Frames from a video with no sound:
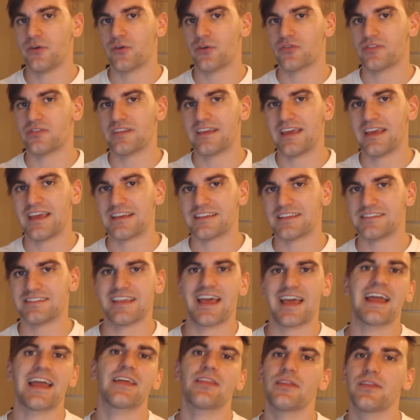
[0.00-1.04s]
feels
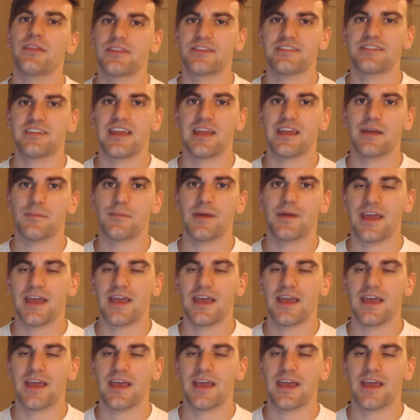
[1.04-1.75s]
exactly the same